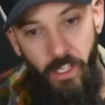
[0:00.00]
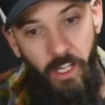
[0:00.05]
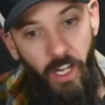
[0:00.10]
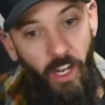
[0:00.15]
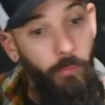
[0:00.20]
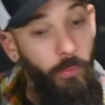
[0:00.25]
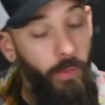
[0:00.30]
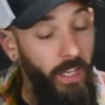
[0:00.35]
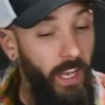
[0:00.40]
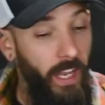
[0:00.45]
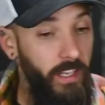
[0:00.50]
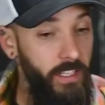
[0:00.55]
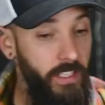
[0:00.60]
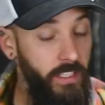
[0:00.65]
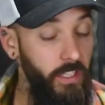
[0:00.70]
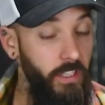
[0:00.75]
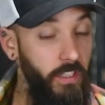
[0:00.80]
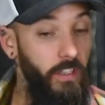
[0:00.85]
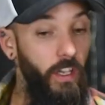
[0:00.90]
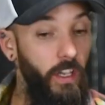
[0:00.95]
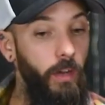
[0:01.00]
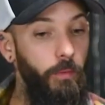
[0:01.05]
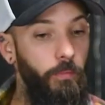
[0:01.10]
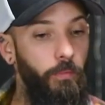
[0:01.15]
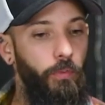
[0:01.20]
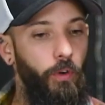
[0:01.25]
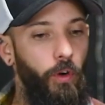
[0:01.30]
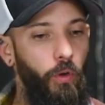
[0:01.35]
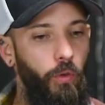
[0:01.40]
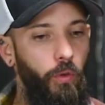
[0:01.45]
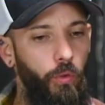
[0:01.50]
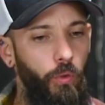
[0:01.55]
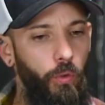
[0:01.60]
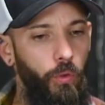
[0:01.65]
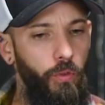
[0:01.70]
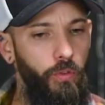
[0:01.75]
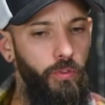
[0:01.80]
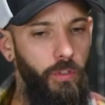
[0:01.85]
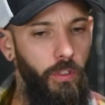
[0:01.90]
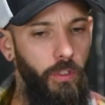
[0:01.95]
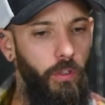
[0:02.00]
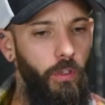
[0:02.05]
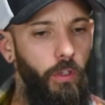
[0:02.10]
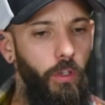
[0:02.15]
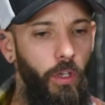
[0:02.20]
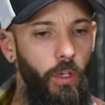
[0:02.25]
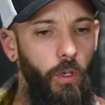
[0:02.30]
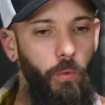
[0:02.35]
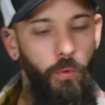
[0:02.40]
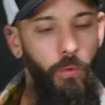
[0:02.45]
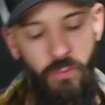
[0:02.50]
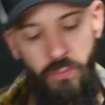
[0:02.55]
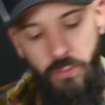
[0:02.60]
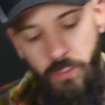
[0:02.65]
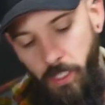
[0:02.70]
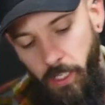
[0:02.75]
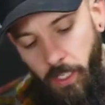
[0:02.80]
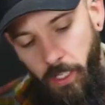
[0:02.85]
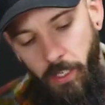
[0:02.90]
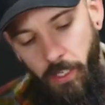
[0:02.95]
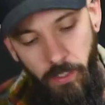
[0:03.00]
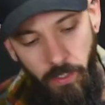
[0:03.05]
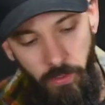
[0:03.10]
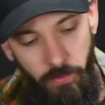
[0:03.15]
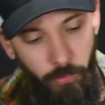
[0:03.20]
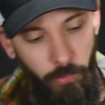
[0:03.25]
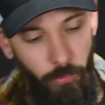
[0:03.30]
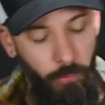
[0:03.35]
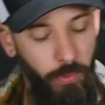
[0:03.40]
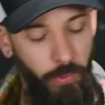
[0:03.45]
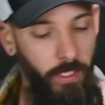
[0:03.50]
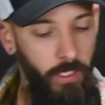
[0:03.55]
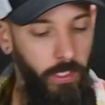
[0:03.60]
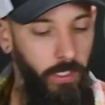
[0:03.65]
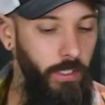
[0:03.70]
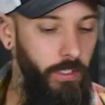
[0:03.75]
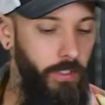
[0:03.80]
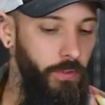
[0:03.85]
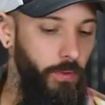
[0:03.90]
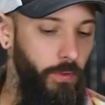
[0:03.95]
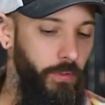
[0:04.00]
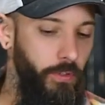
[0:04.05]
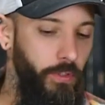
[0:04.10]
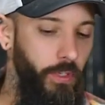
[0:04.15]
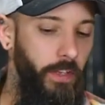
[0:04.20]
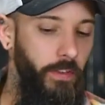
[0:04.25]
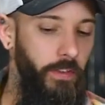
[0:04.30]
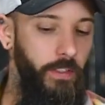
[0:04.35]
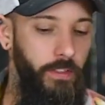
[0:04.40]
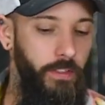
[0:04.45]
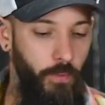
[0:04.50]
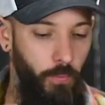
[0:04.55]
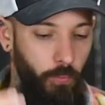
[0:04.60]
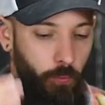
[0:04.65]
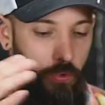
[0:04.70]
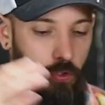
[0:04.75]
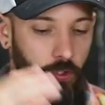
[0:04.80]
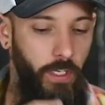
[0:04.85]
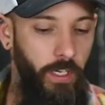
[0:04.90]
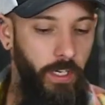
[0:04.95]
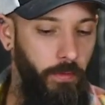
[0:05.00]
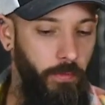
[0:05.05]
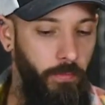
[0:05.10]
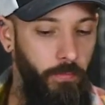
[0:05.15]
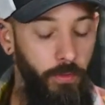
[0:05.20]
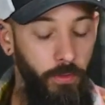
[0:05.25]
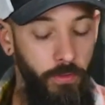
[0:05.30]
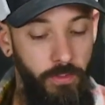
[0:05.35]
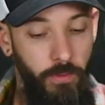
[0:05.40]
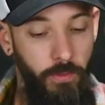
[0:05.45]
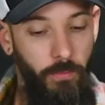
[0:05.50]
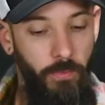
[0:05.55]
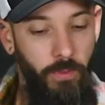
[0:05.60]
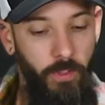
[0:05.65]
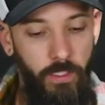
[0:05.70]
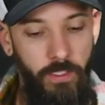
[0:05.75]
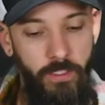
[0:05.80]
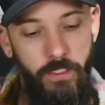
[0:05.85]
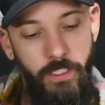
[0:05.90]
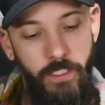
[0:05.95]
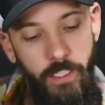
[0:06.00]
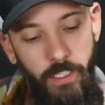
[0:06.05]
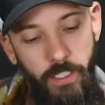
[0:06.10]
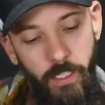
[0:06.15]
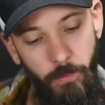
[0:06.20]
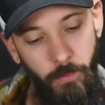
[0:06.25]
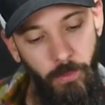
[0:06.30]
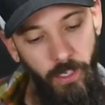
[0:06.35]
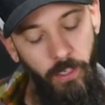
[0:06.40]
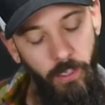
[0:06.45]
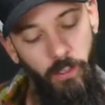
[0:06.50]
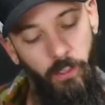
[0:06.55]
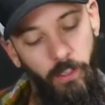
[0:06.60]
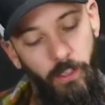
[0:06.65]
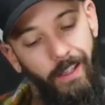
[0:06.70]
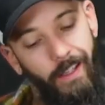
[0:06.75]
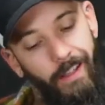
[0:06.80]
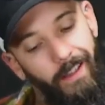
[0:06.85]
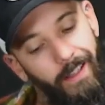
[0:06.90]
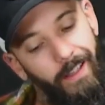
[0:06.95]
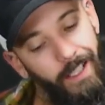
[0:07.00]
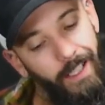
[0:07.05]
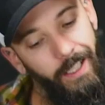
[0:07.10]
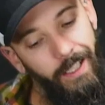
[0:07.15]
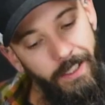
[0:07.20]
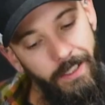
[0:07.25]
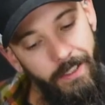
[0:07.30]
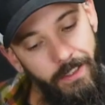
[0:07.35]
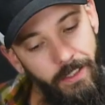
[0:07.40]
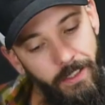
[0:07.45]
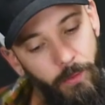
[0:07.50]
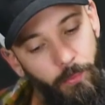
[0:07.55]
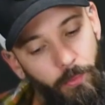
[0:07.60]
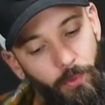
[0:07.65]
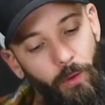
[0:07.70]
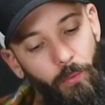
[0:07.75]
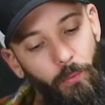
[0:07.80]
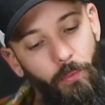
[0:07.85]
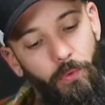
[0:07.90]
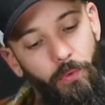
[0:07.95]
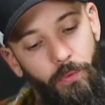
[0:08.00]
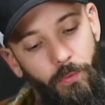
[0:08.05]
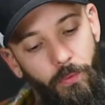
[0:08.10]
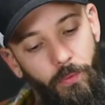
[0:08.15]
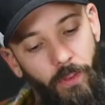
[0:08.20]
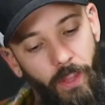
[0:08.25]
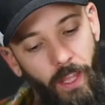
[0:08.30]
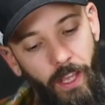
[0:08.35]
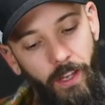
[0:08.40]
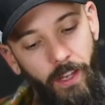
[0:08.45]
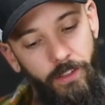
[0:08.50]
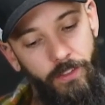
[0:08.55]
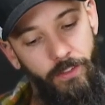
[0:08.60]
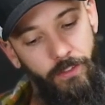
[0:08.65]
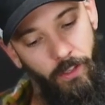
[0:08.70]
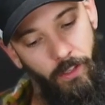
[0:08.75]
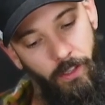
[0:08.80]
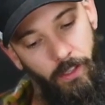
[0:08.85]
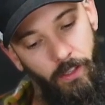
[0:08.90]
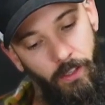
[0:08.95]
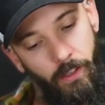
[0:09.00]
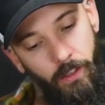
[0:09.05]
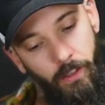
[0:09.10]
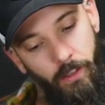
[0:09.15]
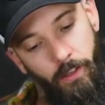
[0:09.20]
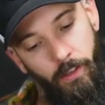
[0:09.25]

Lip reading: and I've been asked to dub vocals and we'll sing at a different pitch or try this and we'll try to fill some things in. And I'm kind of like, see, the problem with that is like,